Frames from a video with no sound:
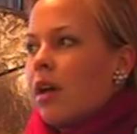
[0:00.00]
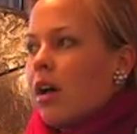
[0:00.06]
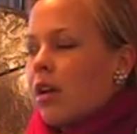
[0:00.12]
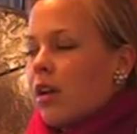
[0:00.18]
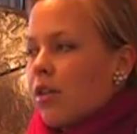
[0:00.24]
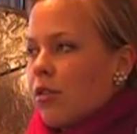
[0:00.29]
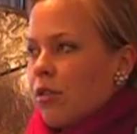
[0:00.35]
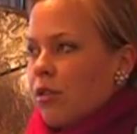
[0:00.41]

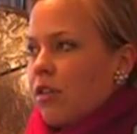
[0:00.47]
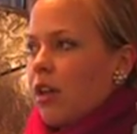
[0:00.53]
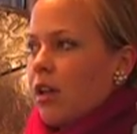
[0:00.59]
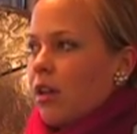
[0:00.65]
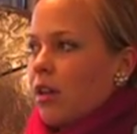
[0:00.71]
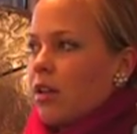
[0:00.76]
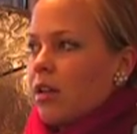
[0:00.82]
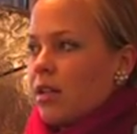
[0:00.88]
Another
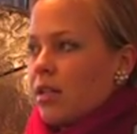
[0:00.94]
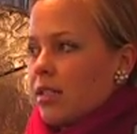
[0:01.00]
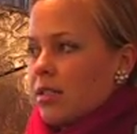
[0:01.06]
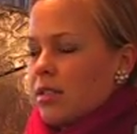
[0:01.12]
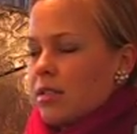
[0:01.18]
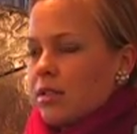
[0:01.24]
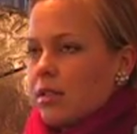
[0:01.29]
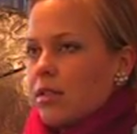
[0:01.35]
thing
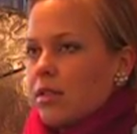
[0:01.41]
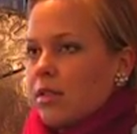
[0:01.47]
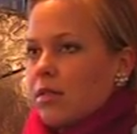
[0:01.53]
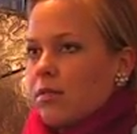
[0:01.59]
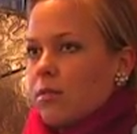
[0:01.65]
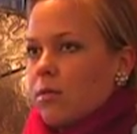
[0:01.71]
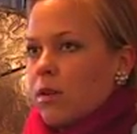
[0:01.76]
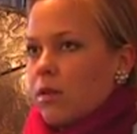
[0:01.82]
is
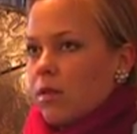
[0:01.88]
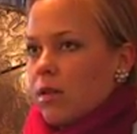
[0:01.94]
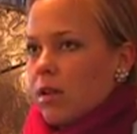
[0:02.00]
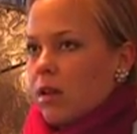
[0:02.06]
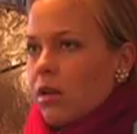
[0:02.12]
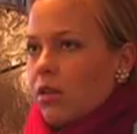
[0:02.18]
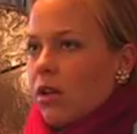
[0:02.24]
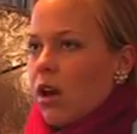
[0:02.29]

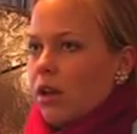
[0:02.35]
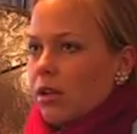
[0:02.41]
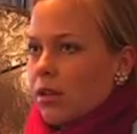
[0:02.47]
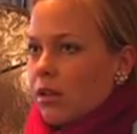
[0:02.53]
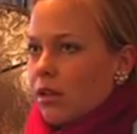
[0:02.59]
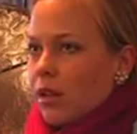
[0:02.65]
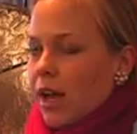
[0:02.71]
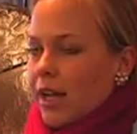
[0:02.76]
along
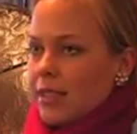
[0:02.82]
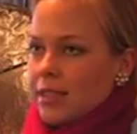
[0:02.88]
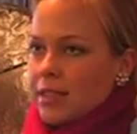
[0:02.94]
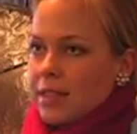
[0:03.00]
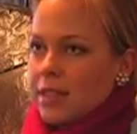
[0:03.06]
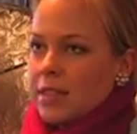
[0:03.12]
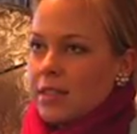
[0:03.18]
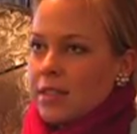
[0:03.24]
the lines
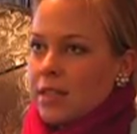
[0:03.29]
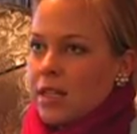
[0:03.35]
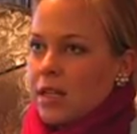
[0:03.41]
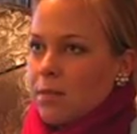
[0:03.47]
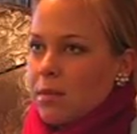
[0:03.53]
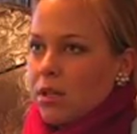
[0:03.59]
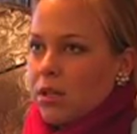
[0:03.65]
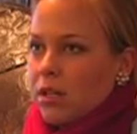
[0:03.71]
of the
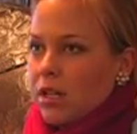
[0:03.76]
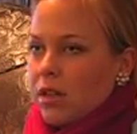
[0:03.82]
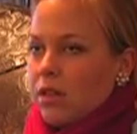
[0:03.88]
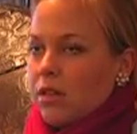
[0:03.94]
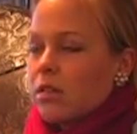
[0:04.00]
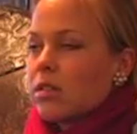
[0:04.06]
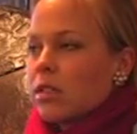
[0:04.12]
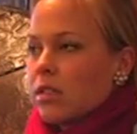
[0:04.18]

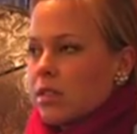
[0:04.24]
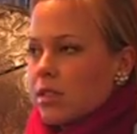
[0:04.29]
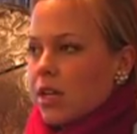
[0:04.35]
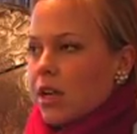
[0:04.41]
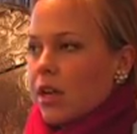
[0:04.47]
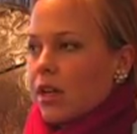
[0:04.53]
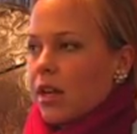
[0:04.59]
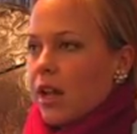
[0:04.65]
sustainability. Since
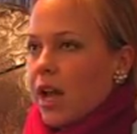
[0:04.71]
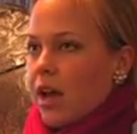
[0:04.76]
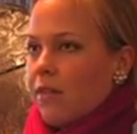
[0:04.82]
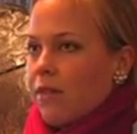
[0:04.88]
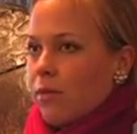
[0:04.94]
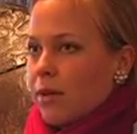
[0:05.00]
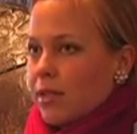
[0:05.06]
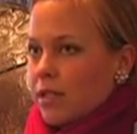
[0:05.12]
they are going to
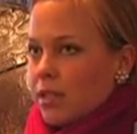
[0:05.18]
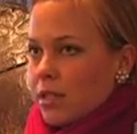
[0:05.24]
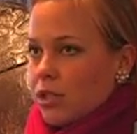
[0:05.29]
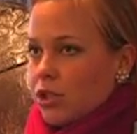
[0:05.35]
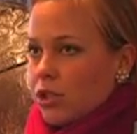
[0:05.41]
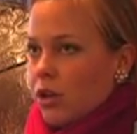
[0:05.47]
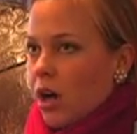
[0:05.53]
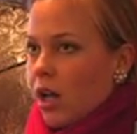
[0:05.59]
have a
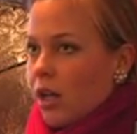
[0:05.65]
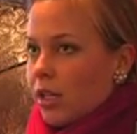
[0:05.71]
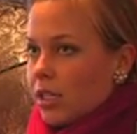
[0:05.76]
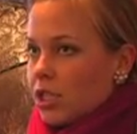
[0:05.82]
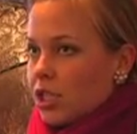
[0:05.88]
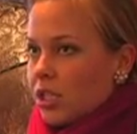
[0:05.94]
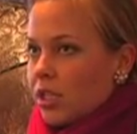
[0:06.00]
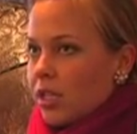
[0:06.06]
residential
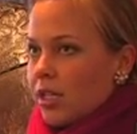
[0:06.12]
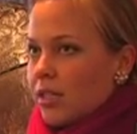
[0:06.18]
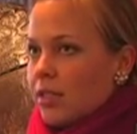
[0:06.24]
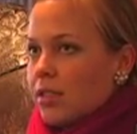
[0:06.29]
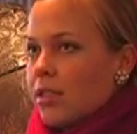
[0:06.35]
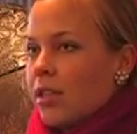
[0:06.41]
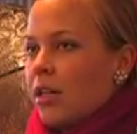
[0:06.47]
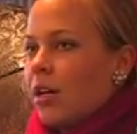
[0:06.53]
college in
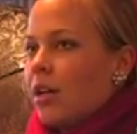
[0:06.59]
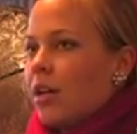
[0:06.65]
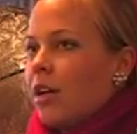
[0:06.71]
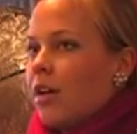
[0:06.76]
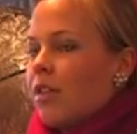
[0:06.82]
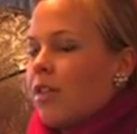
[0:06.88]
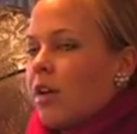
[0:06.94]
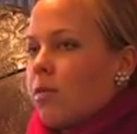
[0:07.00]
this,
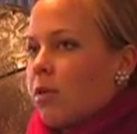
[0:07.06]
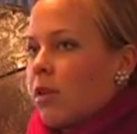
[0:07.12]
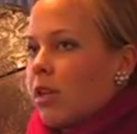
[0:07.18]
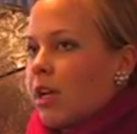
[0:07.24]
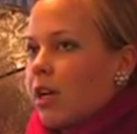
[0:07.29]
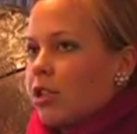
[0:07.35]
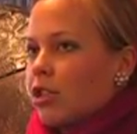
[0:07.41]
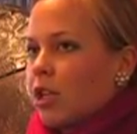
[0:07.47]
they
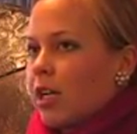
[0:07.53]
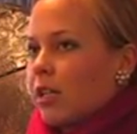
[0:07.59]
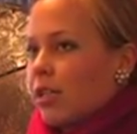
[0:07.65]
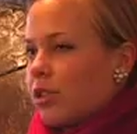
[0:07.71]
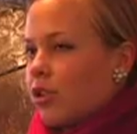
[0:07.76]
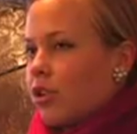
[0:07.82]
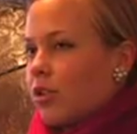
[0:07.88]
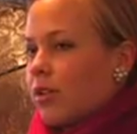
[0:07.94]
really are trying
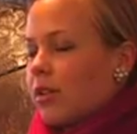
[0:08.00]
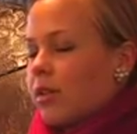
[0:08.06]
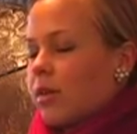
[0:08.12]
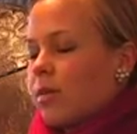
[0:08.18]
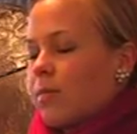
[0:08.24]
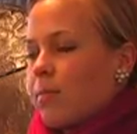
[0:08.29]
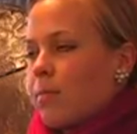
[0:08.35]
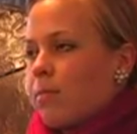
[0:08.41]
to
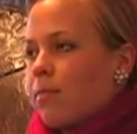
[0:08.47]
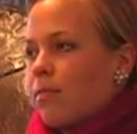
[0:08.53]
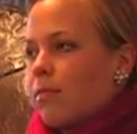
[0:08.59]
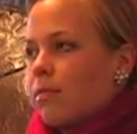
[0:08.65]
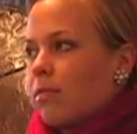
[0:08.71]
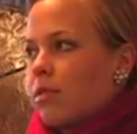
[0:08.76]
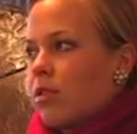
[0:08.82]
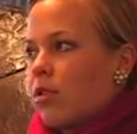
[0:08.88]

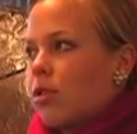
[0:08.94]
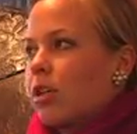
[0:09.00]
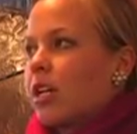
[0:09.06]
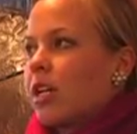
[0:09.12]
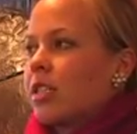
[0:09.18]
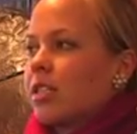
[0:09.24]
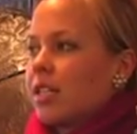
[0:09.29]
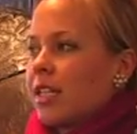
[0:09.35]
they're
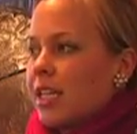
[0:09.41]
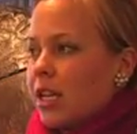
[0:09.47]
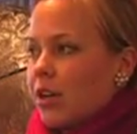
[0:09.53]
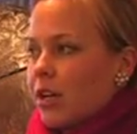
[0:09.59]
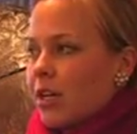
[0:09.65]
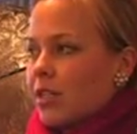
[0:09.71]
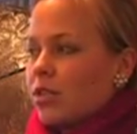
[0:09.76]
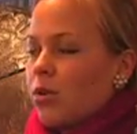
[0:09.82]
looking to
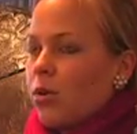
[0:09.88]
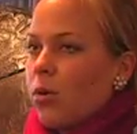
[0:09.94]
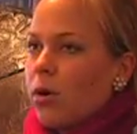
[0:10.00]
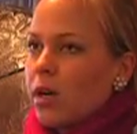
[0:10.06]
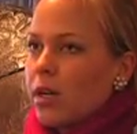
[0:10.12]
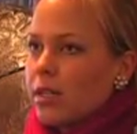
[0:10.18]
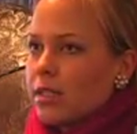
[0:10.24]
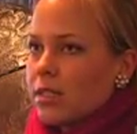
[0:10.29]
gear it
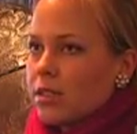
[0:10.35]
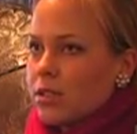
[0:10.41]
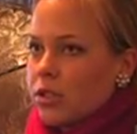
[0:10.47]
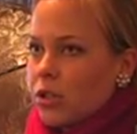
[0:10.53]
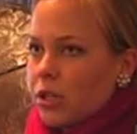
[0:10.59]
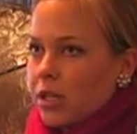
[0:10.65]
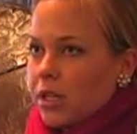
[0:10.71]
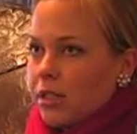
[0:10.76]
towards a
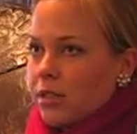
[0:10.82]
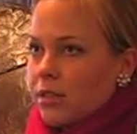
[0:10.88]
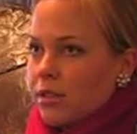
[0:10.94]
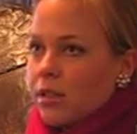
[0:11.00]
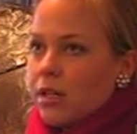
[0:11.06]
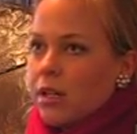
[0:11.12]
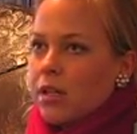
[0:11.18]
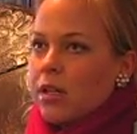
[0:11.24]
certain
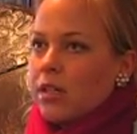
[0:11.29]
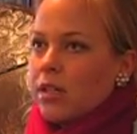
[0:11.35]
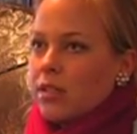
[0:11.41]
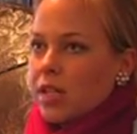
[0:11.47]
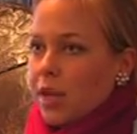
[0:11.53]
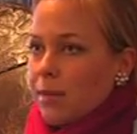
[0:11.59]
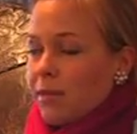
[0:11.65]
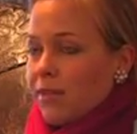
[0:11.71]

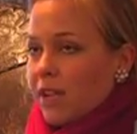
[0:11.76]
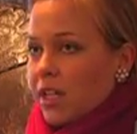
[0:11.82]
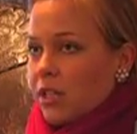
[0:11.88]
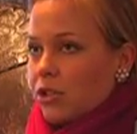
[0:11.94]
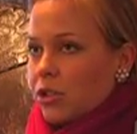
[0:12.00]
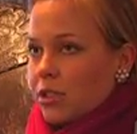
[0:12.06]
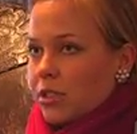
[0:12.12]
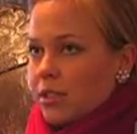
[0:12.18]
type of
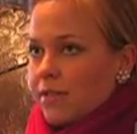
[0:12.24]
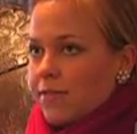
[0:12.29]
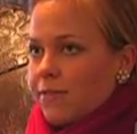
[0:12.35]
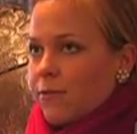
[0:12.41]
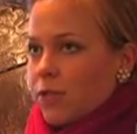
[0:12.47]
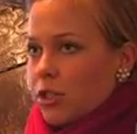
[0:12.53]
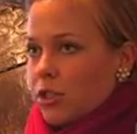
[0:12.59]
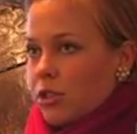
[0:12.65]
interest
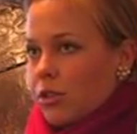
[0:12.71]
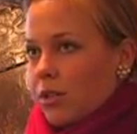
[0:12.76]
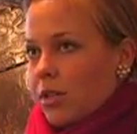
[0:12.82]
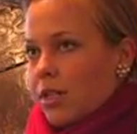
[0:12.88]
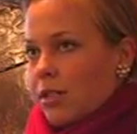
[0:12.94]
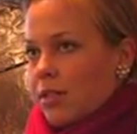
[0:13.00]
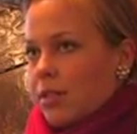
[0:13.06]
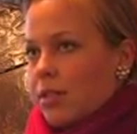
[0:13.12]
for
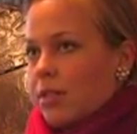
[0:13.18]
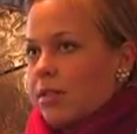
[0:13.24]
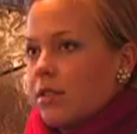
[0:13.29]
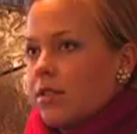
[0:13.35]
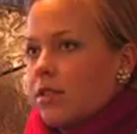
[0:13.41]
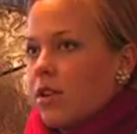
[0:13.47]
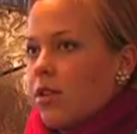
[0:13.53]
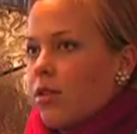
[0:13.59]
students.
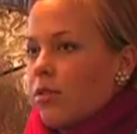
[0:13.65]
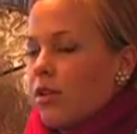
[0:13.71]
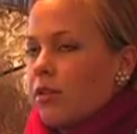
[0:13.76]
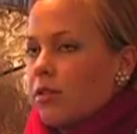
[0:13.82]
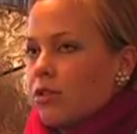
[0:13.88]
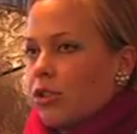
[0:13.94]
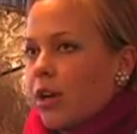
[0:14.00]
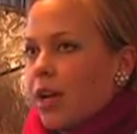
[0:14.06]
So
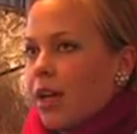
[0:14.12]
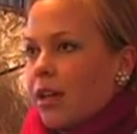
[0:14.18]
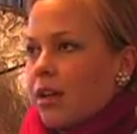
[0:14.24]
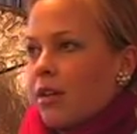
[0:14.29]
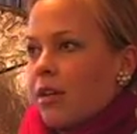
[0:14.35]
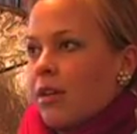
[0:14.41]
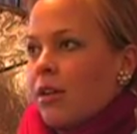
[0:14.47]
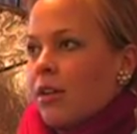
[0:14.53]
they'll try to,